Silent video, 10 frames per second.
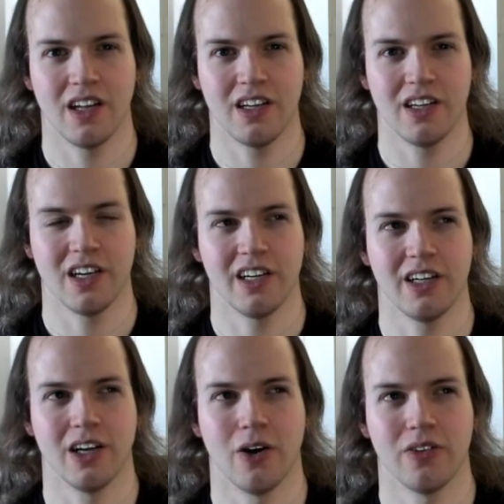and
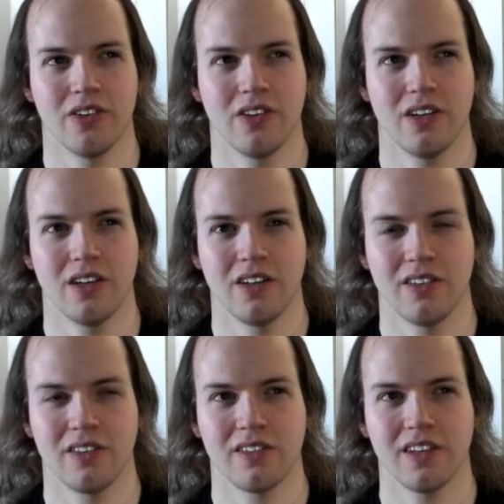
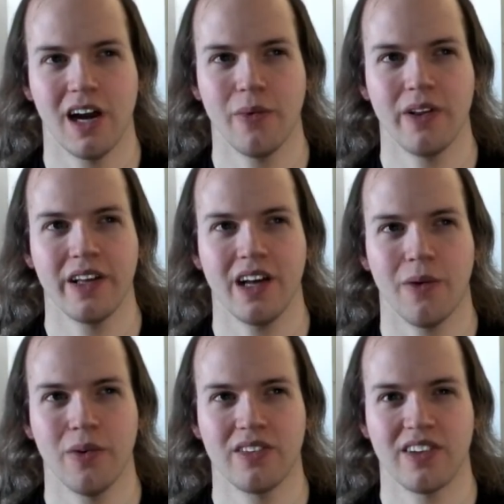it's not really. I
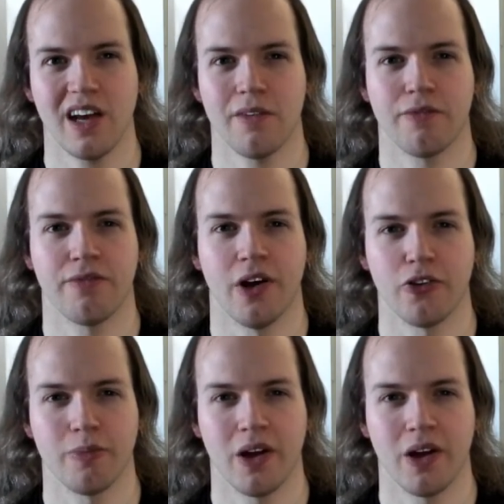wouldn't say a face